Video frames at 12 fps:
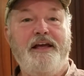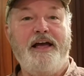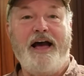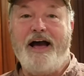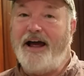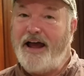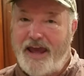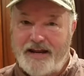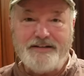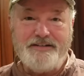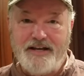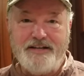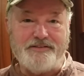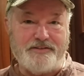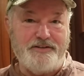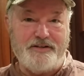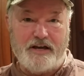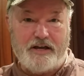I had a test
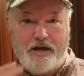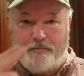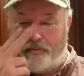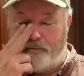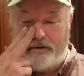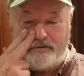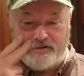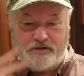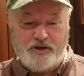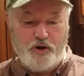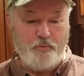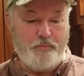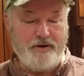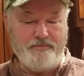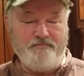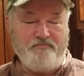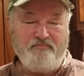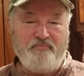cook a couple of weeks ago,
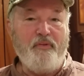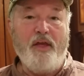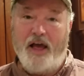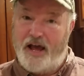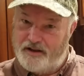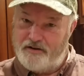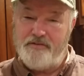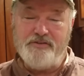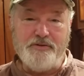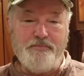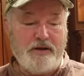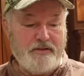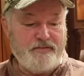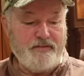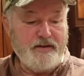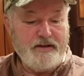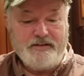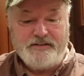but I learned some other
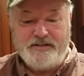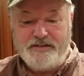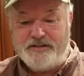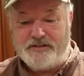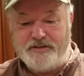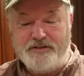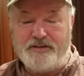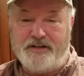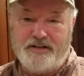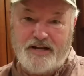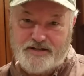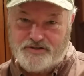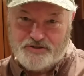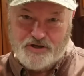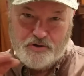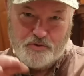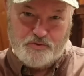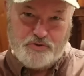things in this cook, and I
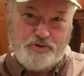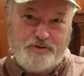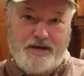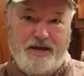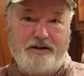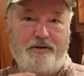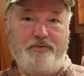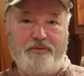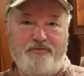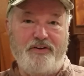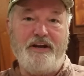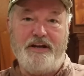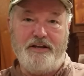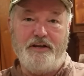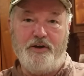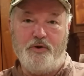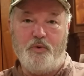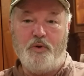showed you that on the
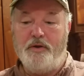video.